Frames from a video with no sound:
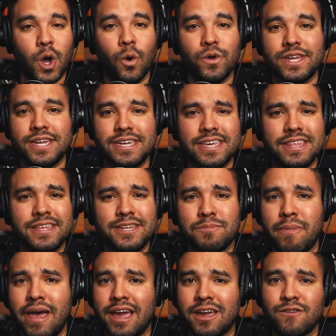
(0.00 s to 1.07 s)
goes into this
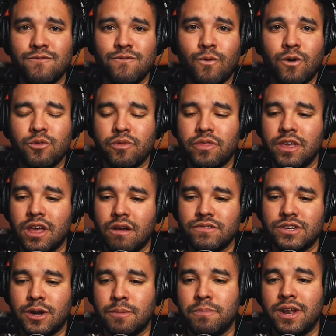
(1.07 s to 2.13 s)
back and forth with the
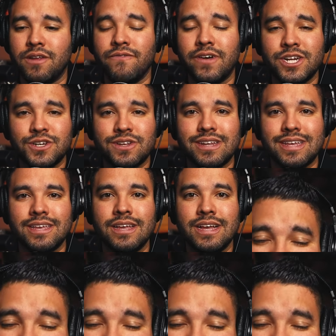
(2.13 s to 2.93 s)
officer, but eventually